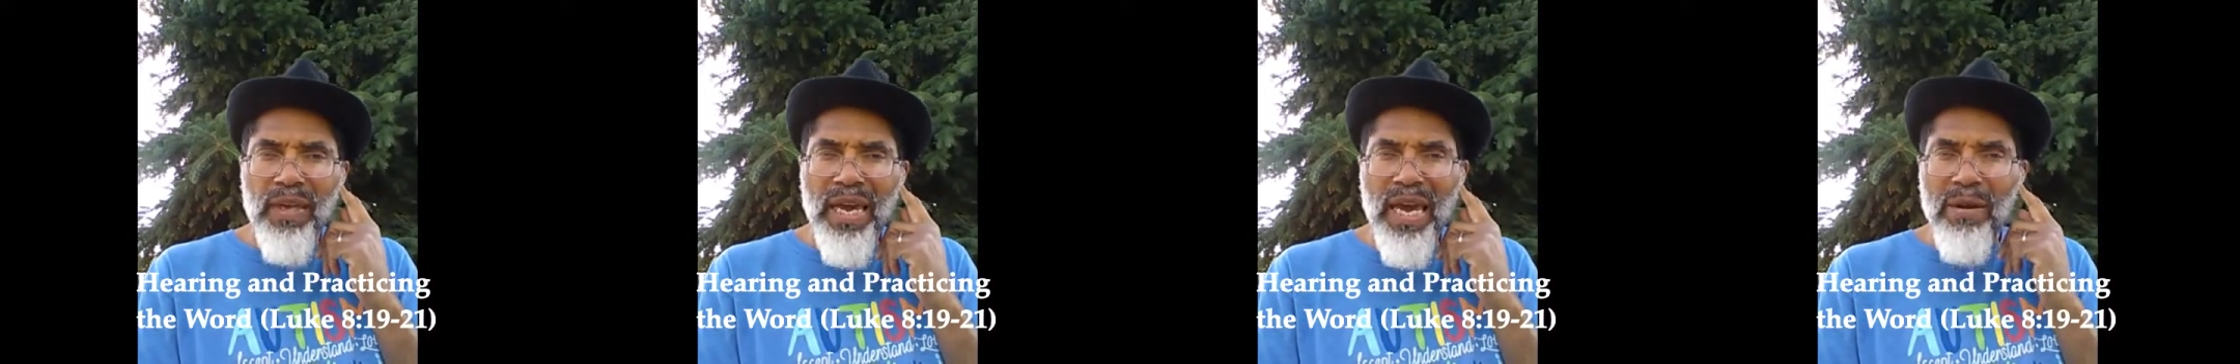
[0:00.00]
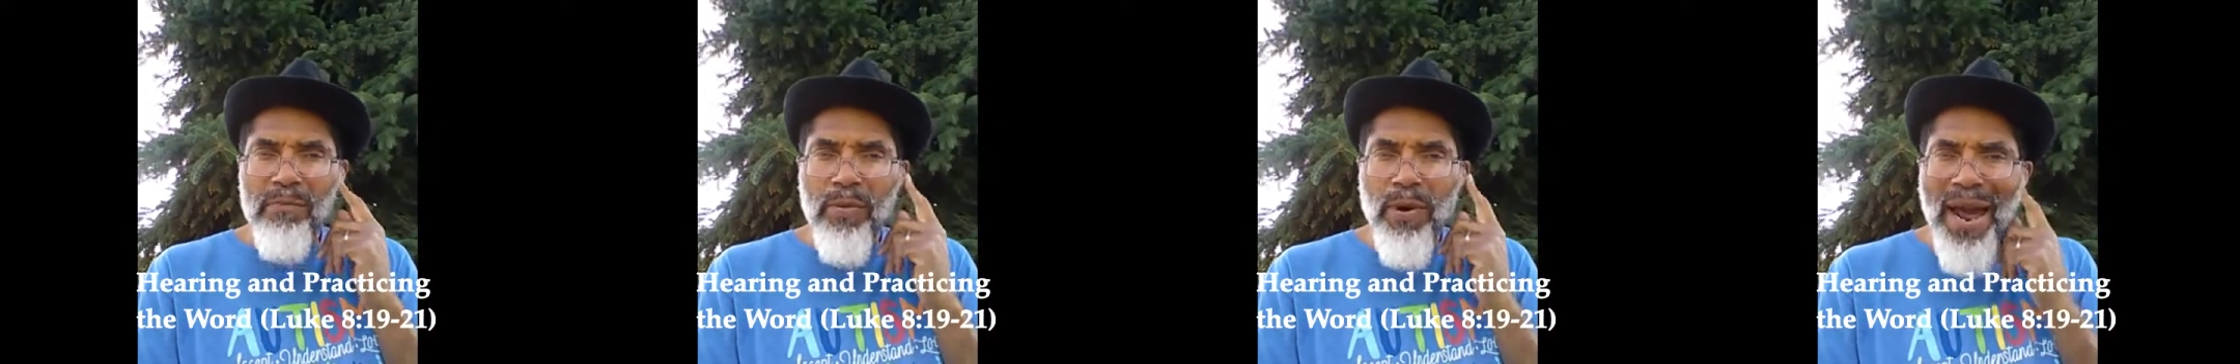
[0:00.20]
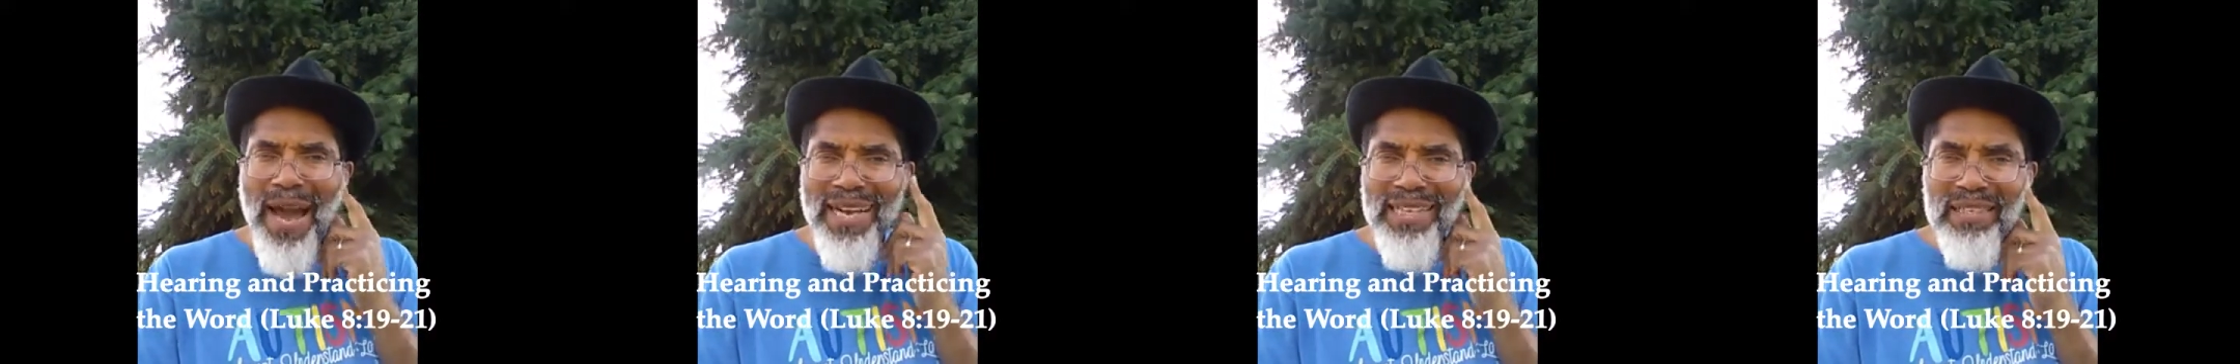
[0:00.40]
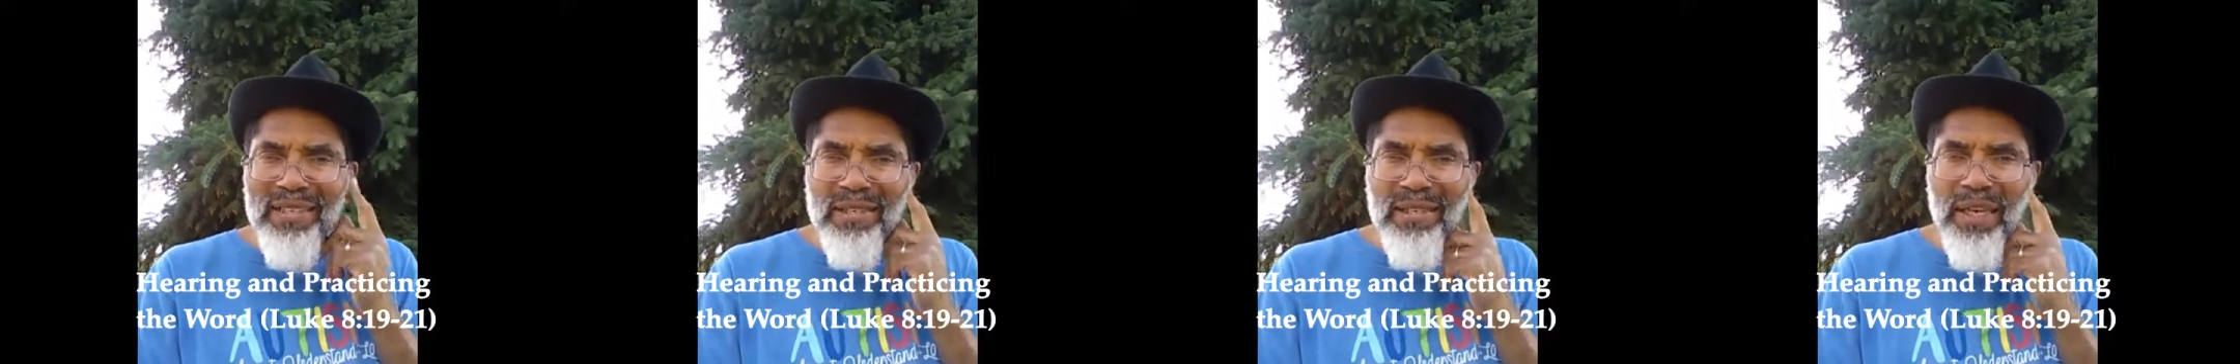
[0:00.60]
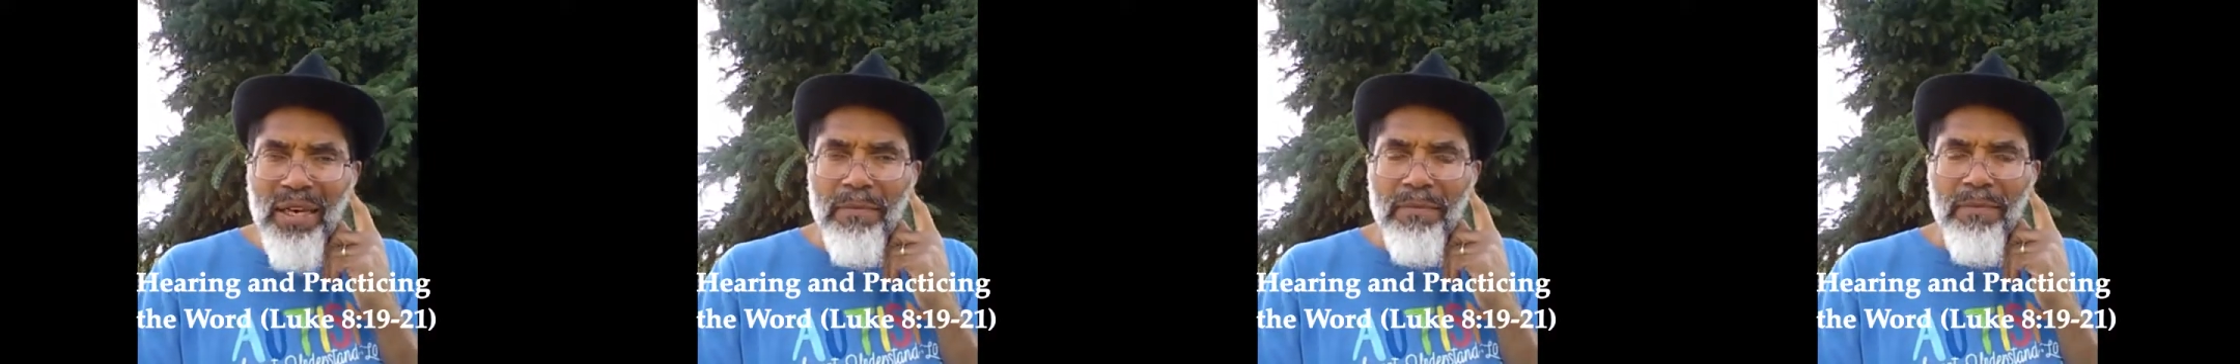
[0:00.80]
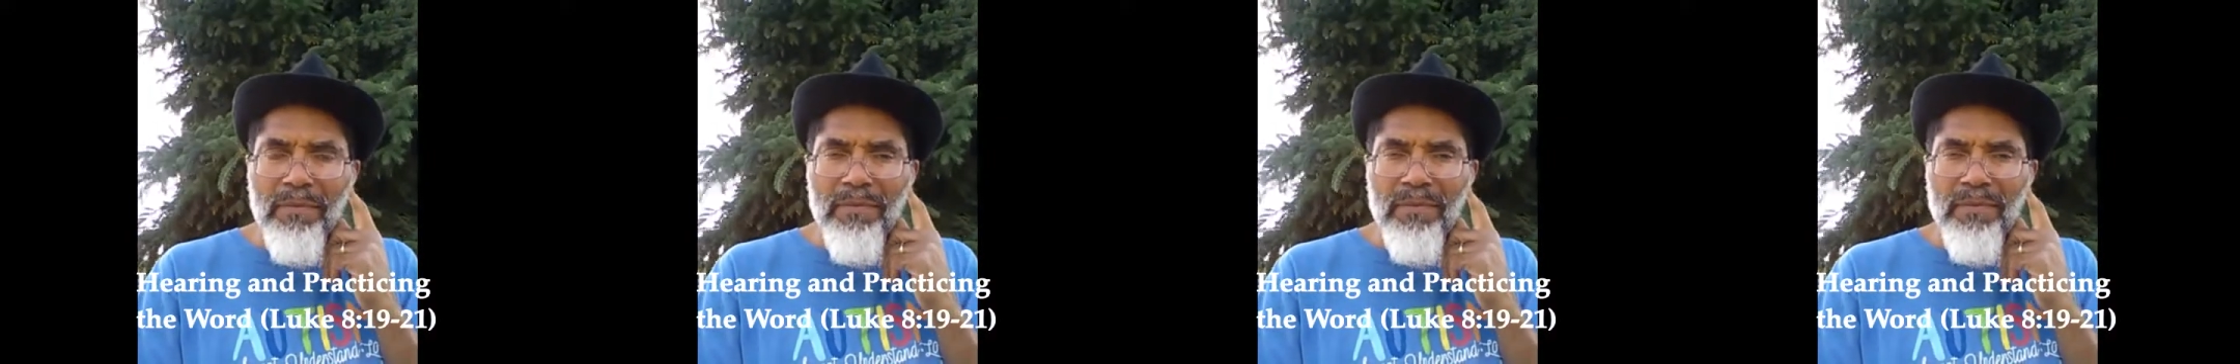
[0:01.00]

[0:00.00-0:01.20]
and practice it."